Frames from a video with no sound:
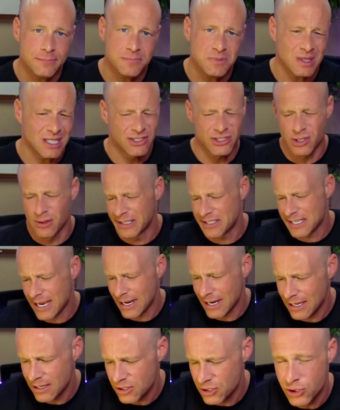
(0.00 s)
So let's get
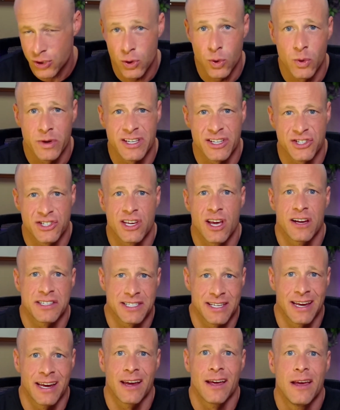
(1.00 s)
into
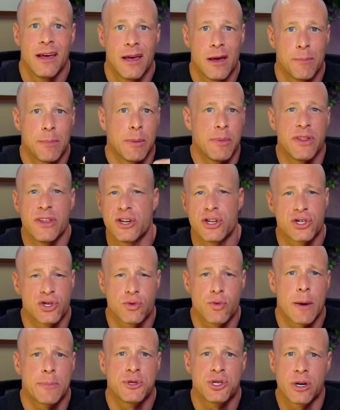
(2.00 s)
discussing maybe the
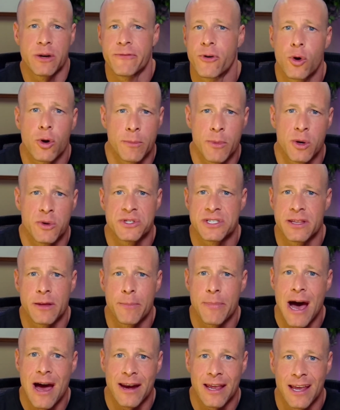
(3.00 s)
disruption of hormones in the
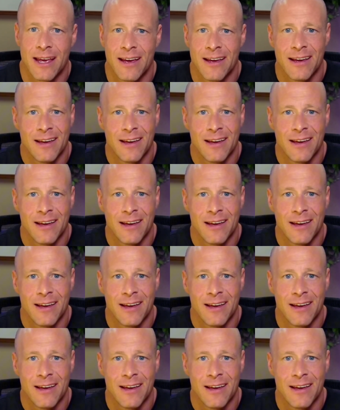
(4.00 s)
body.